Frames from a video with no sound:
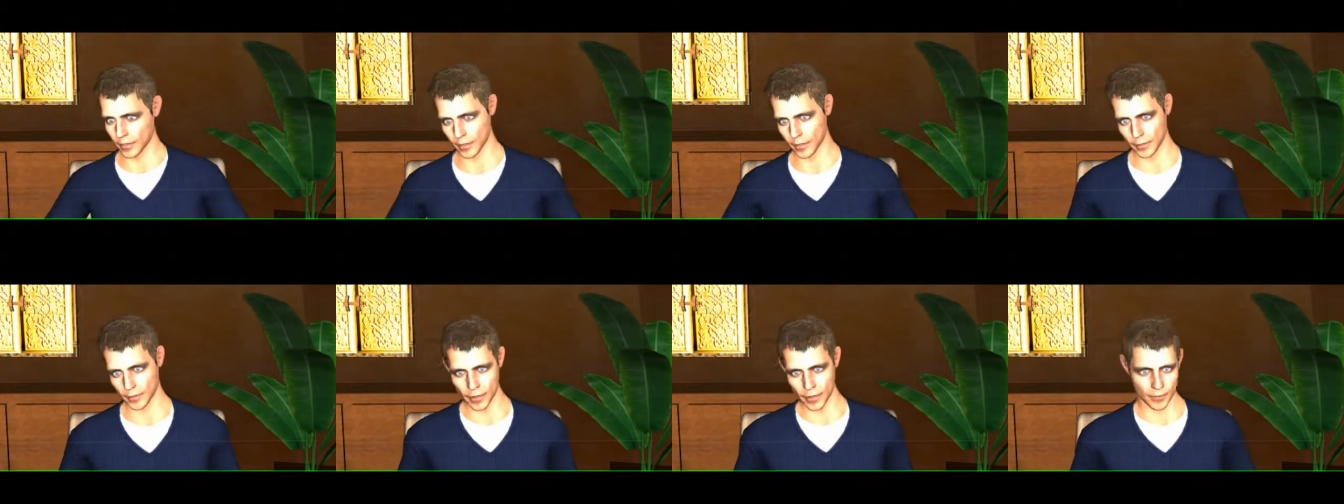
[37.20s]

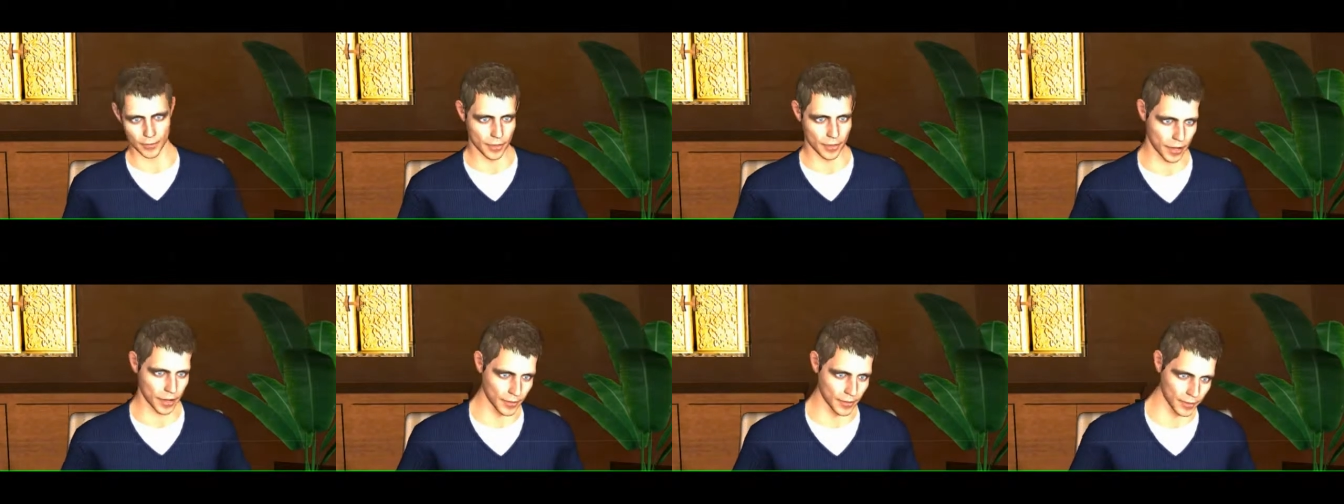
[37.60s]
and has
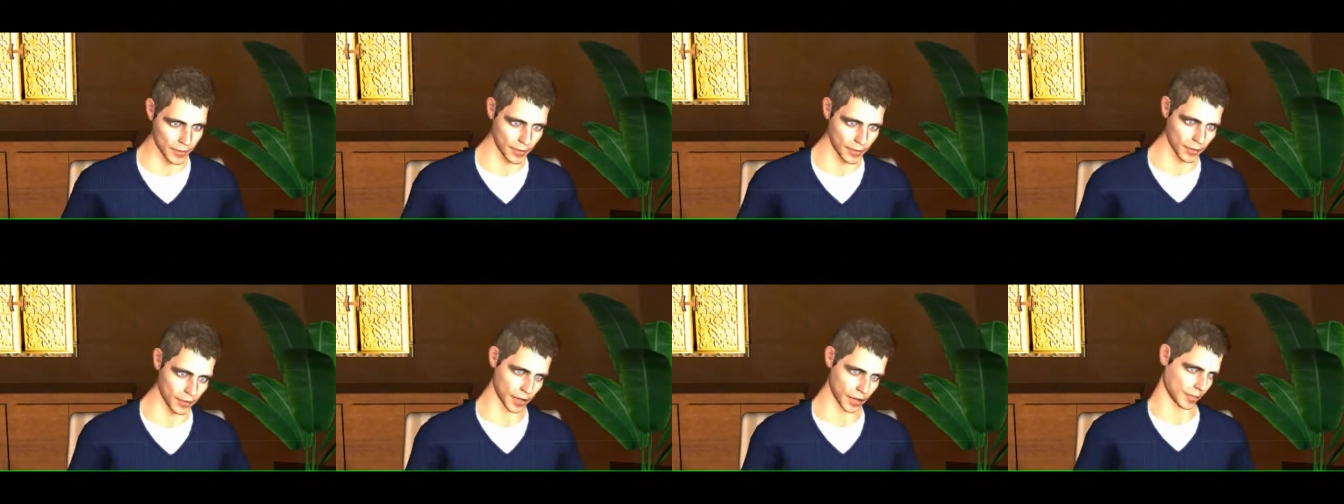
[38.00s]

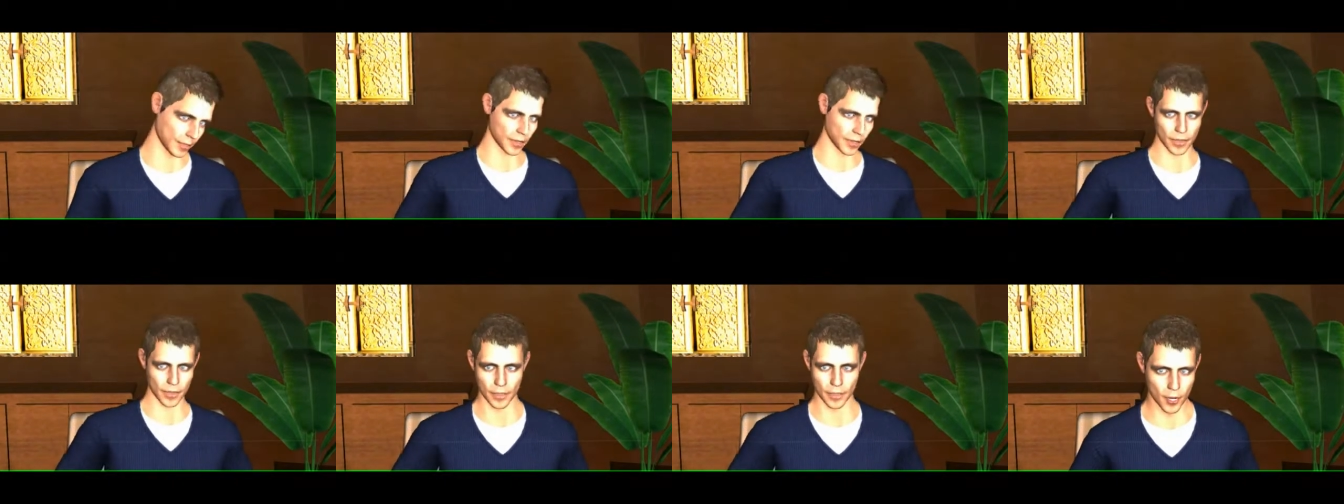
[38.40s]
nothing
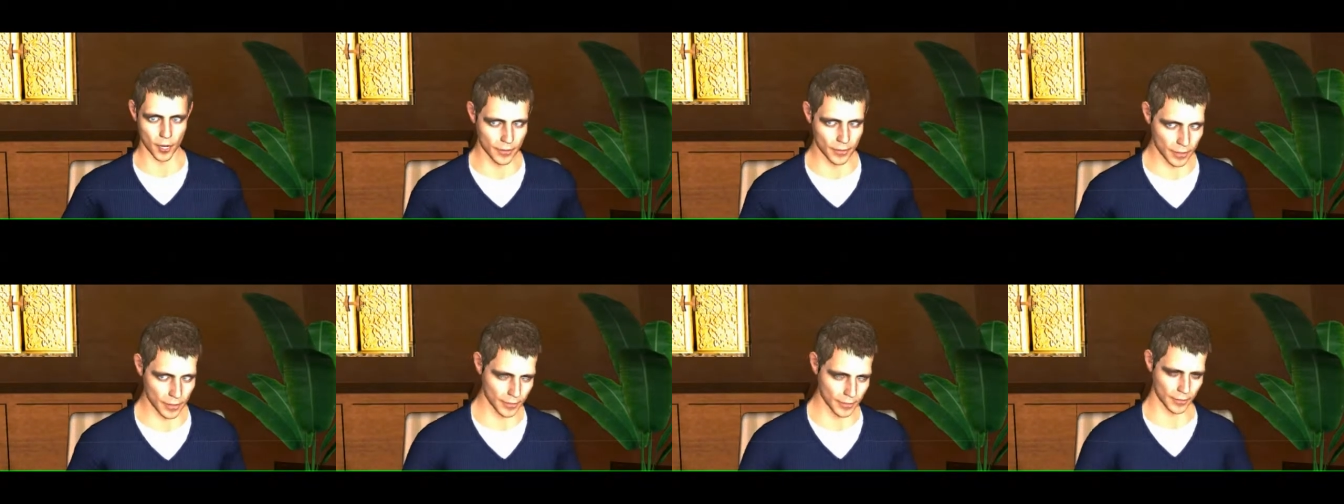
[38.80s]

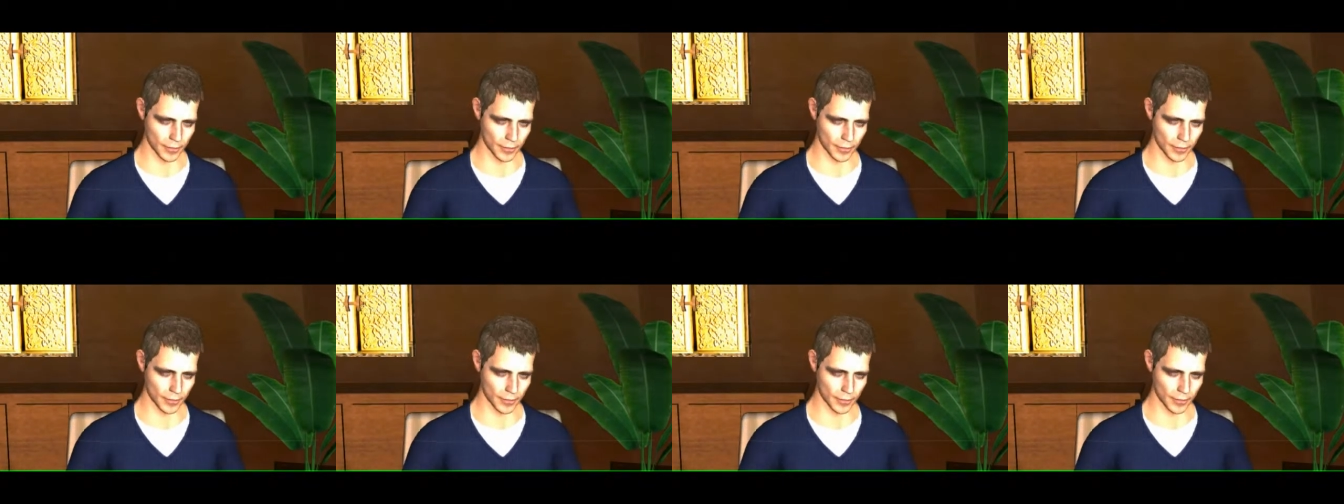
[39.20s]
interesting